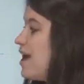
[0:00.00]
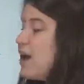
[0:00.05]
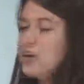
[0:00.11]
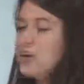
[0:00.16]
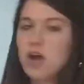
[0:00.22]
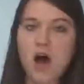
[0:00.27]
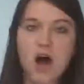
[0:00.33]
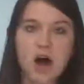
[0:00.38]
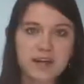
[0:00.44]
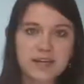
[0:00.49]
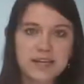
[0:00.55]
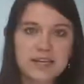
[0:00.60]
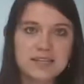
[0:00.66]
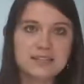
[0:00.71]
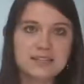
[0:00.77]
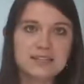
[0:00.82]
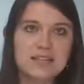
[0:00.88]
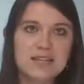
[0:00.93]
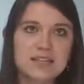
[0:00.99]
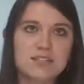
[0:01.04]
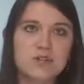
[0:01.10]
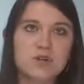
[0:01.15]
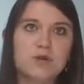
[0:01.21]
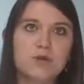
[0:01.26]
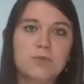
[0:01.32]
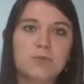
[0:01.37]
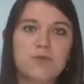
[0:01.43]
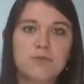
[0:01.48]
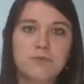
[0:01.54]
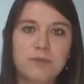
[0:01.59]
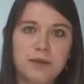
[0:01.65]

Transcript: An audience is a group of